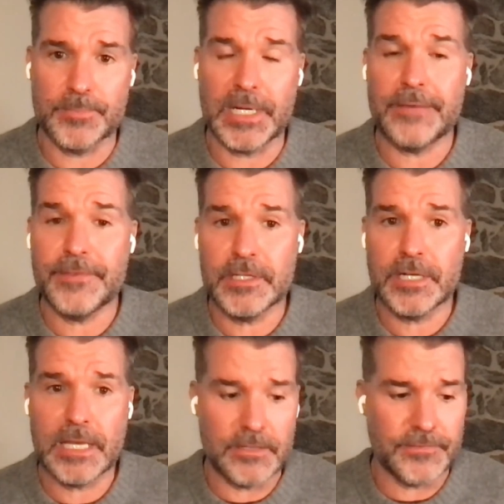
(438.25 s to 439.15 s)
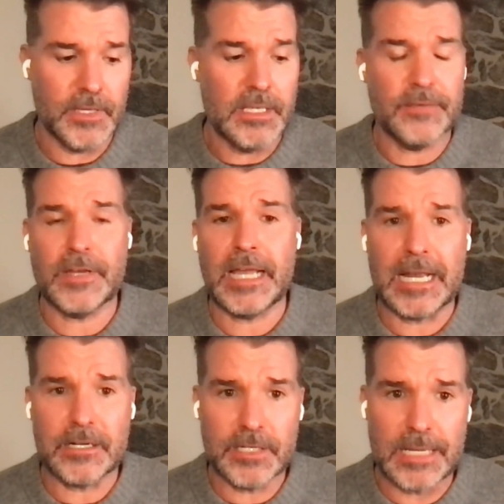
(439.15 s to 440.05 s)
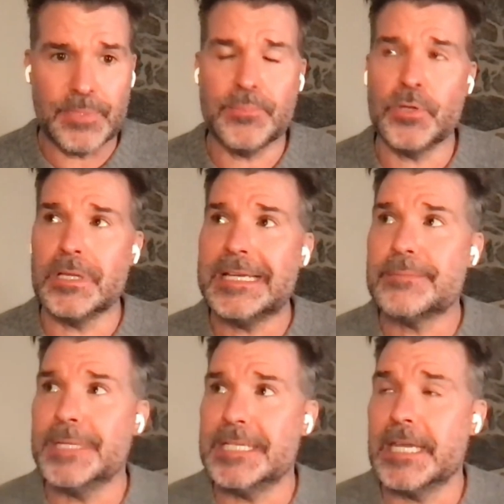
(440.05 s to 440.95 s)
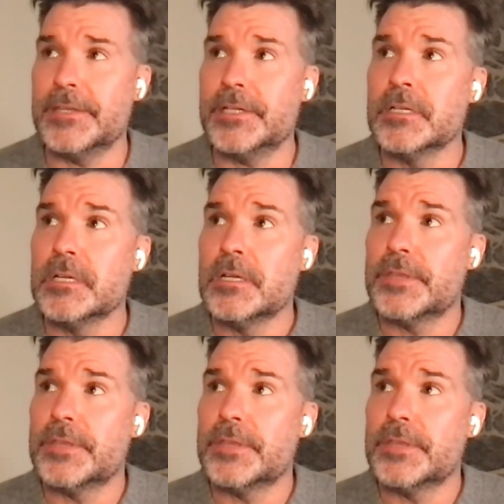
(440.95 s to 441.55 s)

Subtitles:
But I figured out if I aggregate people like me together,